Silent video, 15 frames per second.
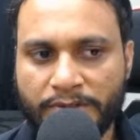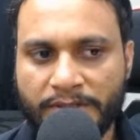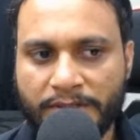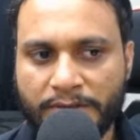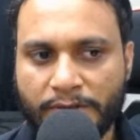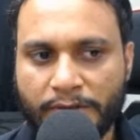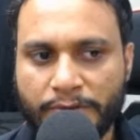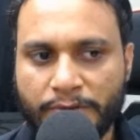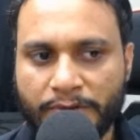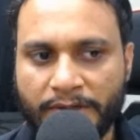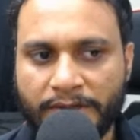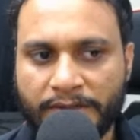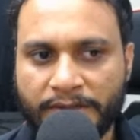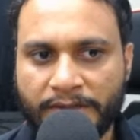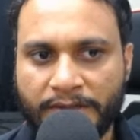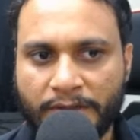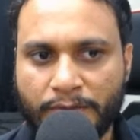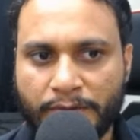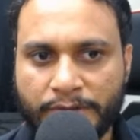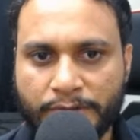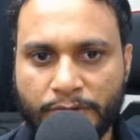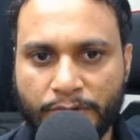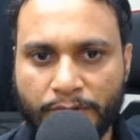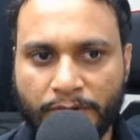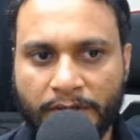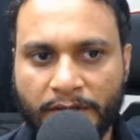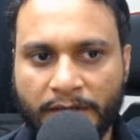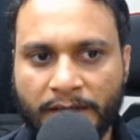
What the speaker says: C is also greater than equals to 2.